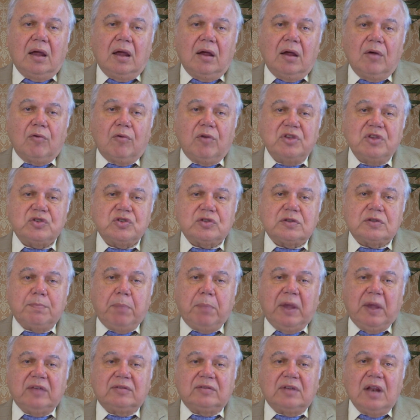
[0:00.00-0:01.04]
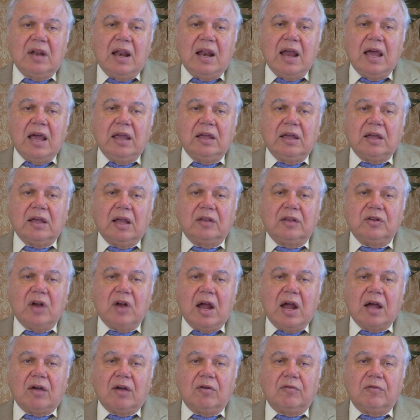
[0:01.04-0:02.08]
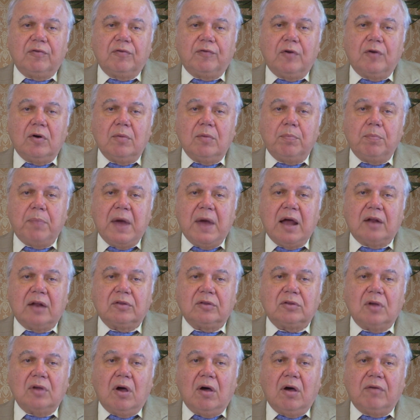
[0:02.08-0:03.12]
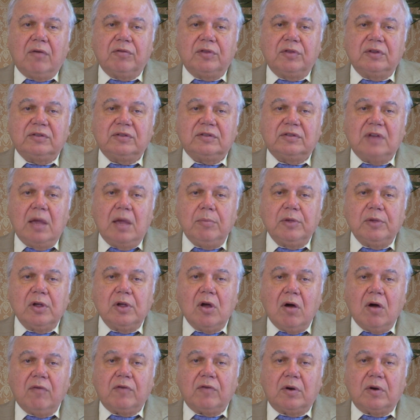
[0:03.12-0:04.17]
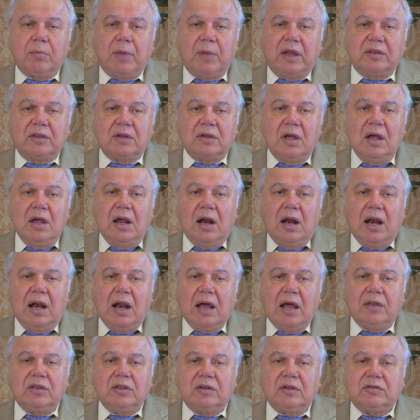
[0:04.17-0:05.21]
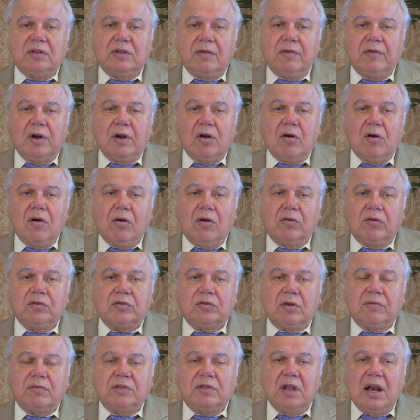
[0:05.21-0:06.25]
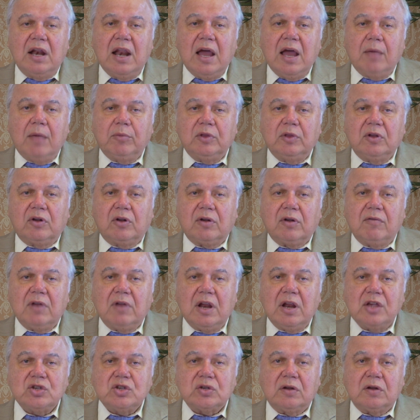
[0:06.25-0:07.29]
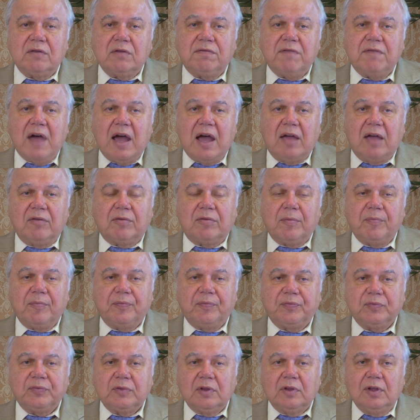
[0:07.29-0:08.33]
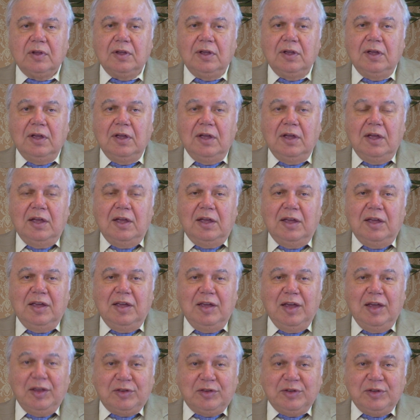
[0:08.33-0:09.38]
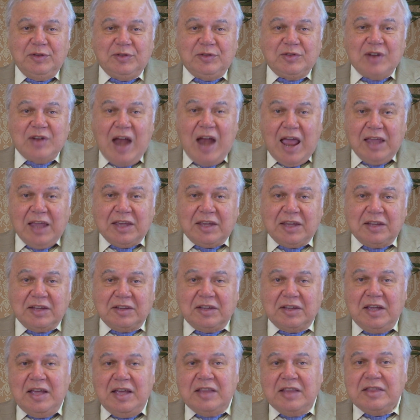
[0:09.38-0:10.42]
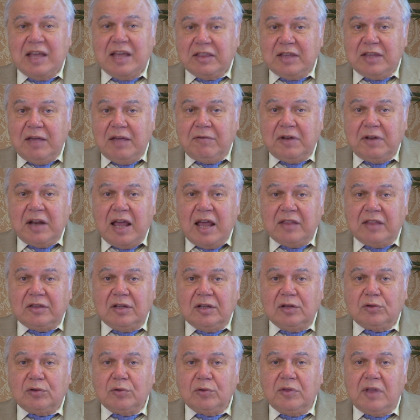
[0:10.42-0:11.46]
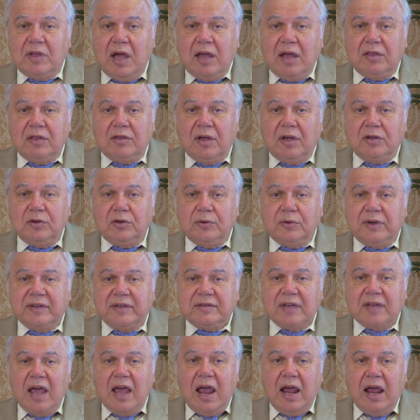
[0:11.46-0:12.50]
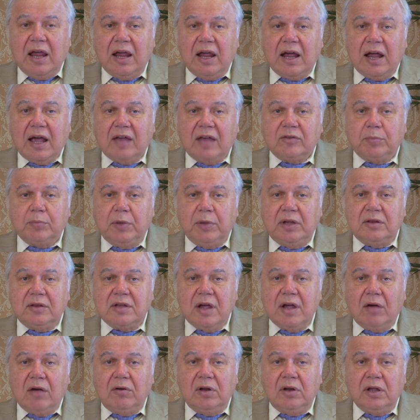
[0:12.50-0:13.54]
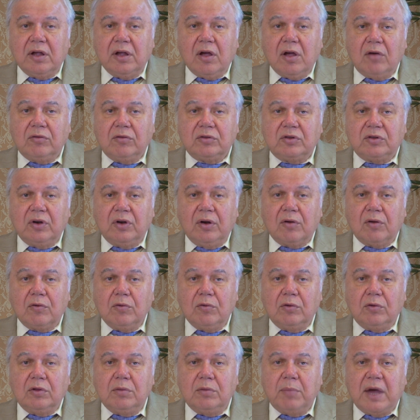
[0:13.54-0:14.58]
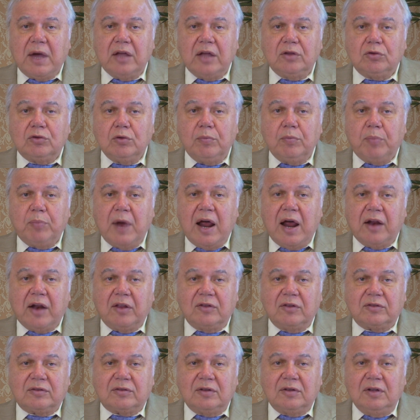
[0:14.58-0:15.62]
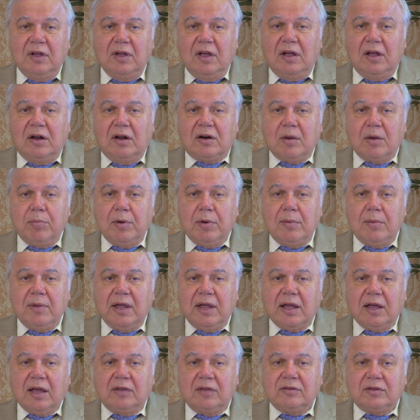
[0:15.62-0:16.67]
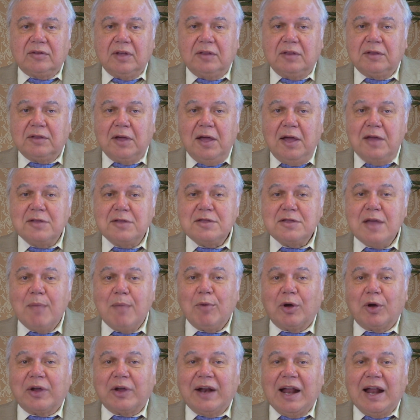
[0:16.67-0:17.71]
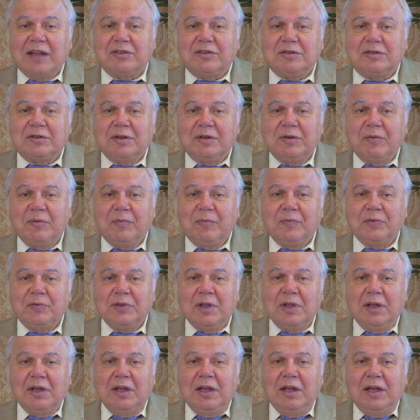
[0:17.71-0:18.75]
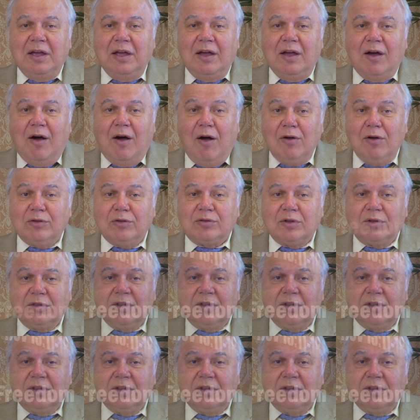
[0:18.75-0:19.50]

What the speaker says: which speaks like a dragon, form part of the same government, like the 7 horns of the lamb in Revelation 5. It is striking that even until today, the USA has been the only country ruled by 2 parties, Republicans and Democrats. Also, the